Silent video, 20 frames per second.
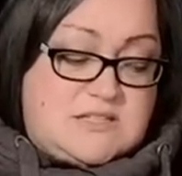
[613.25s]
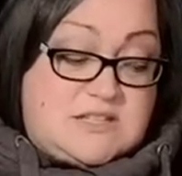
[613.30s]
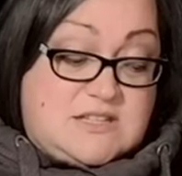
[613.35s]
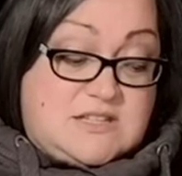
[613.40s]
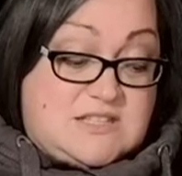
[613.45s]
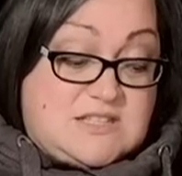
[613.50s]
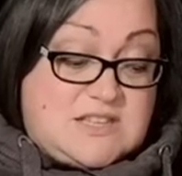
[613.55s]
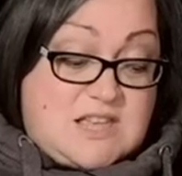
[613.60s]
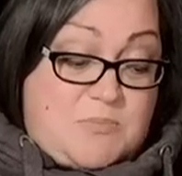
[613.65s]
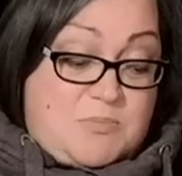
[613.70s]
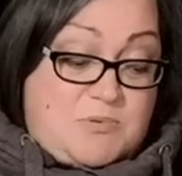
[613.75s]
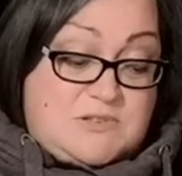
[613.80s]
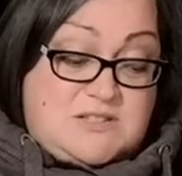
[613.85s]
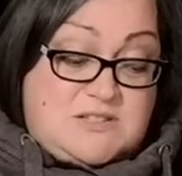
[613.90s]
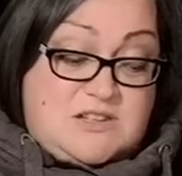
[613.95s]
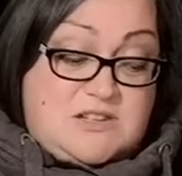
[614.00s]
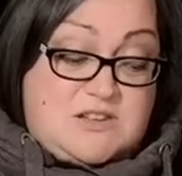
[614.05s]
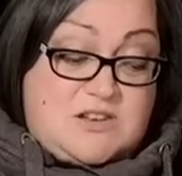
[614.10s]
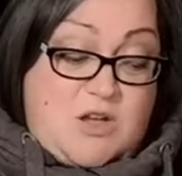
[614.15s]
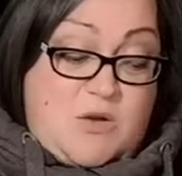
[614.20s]
The disciples
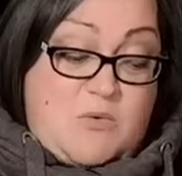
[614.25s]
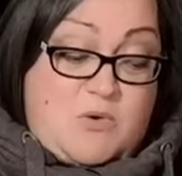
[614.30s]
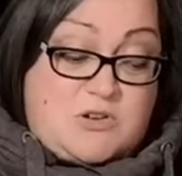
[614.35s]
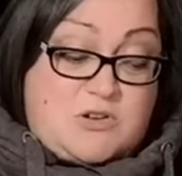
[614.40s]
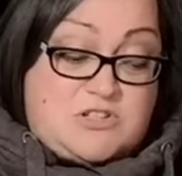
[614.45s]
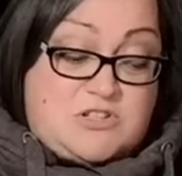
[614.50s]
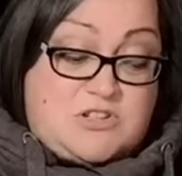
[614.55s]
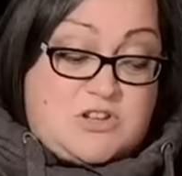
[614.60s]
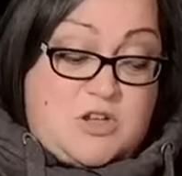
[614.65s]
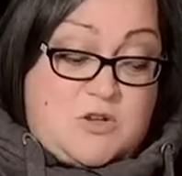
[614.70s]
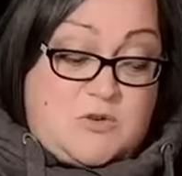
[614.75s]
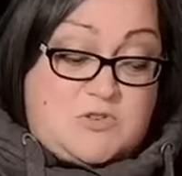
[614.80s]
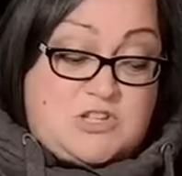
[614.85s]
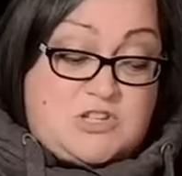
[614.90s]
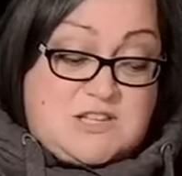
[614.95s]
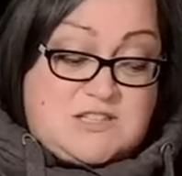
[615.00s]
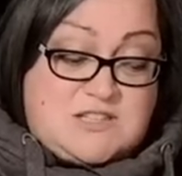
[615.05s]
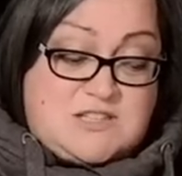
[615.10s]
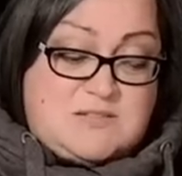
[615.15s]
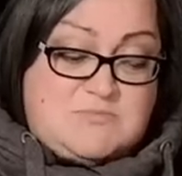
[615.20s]
didn't know who
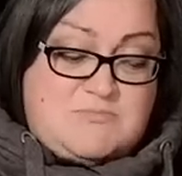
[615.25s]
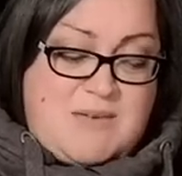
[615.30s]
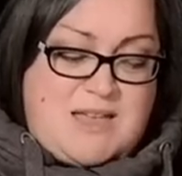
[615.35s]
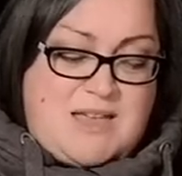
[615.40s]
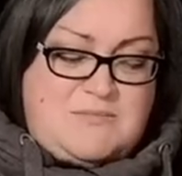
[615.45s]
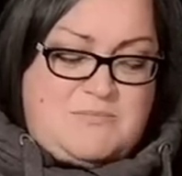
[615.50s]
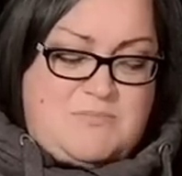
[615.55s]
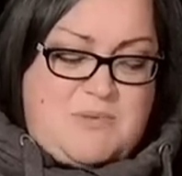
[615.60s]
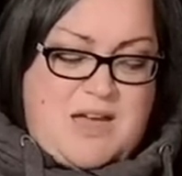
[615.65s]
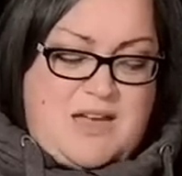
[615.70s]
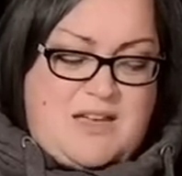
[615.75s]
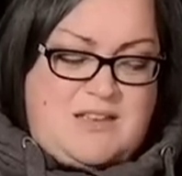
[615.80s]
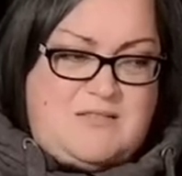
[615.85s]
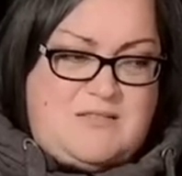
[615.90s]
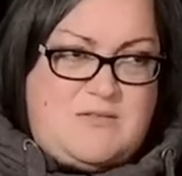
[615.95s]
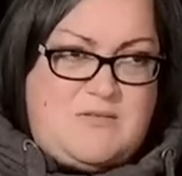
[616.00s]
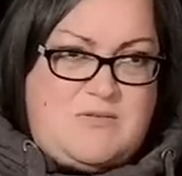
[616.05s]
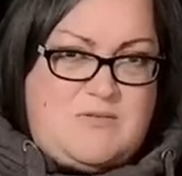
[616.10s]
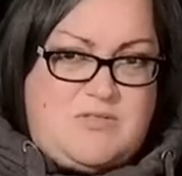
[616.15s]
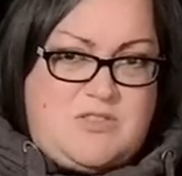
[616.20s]
Jesus meant by
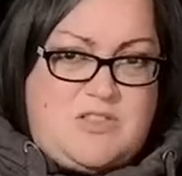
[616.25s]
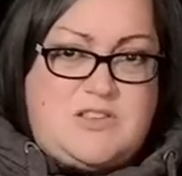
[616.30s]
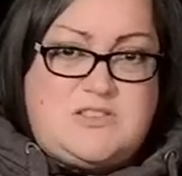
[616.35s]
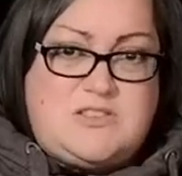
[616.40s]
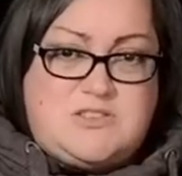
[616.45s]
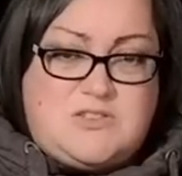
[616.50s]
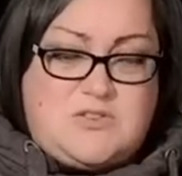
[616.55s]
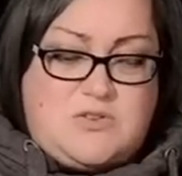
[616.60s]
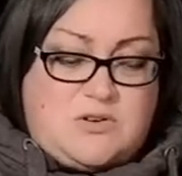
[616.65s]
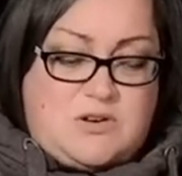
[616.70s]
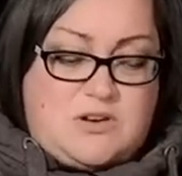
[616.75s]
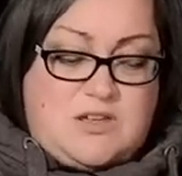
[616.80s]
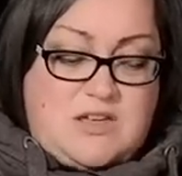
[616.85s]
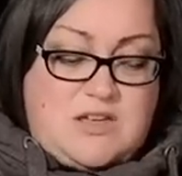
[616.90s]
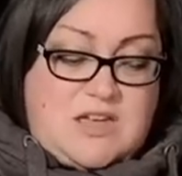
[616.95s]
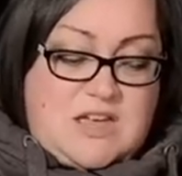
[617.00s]
the Son,